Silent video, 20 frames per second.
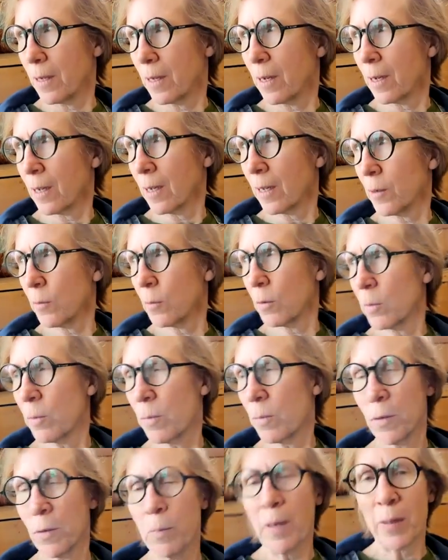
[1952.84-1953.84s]

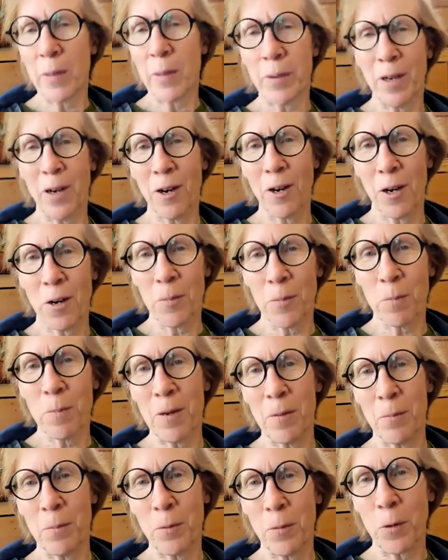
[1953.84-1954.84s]
it might have been hard
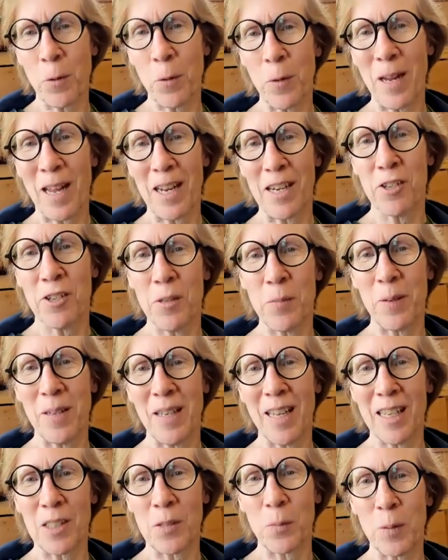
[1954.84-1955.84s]
before we had
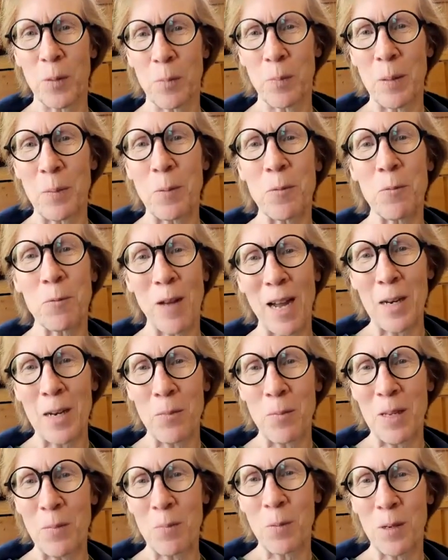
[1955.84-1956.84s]
GPS, but people
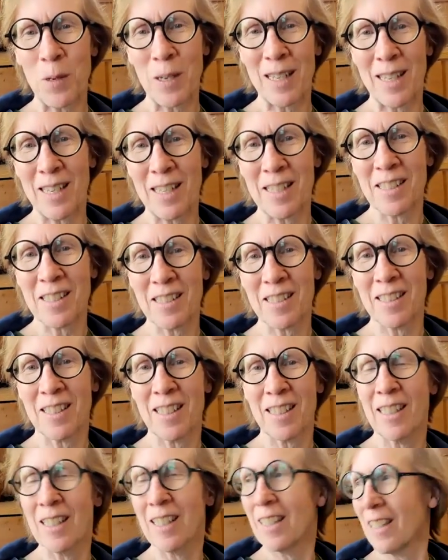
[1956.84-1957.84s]
find me pretty
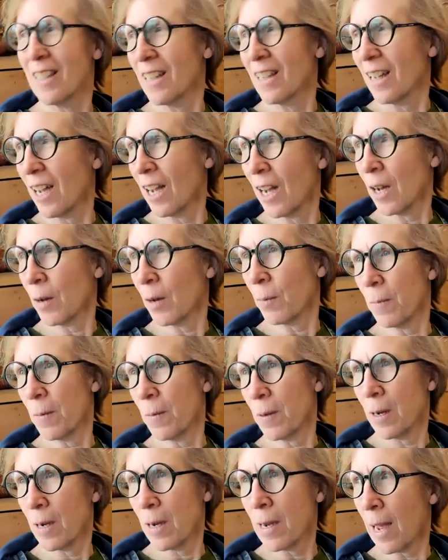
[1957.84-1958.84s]
easily
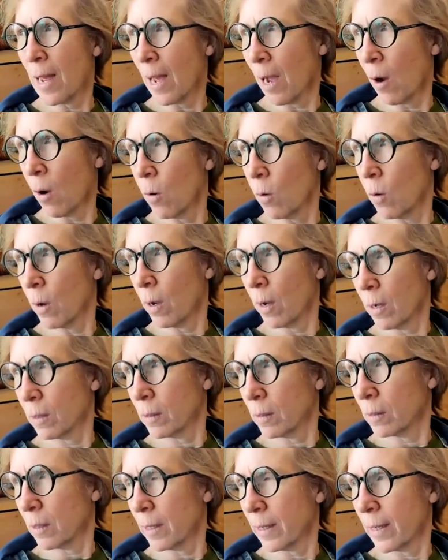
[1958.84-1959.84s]
now.
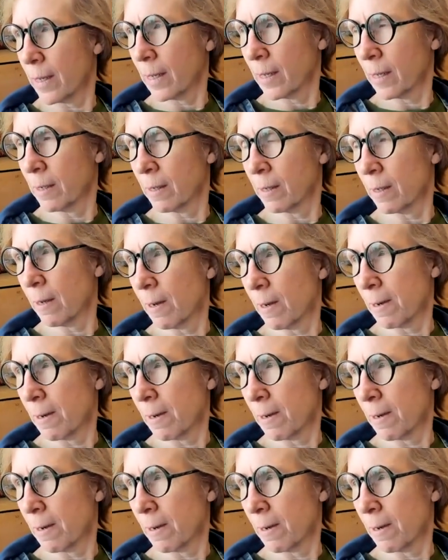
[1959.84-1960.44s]
And